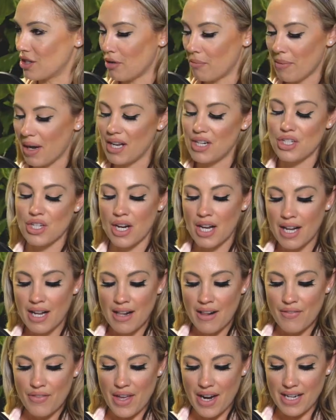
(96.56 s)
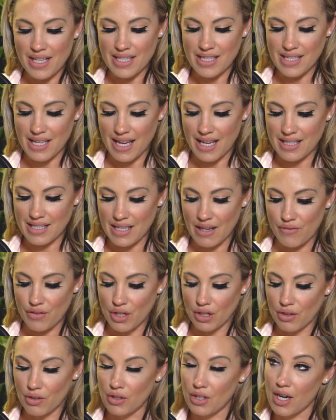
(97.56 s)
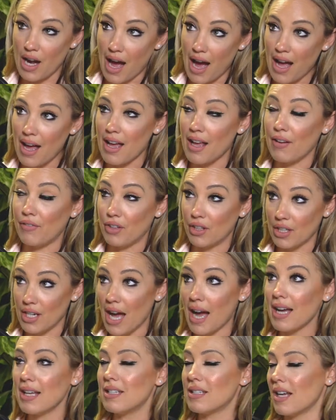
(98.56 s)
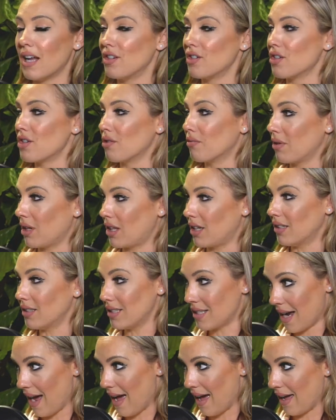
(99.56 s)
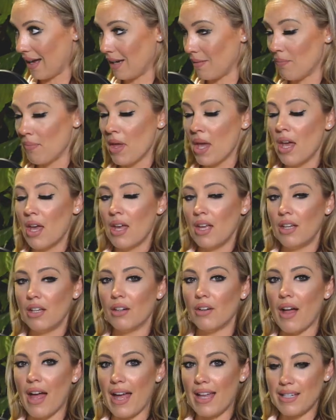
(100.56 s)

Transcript: so much that he says, if you're not intentional with your time, you'll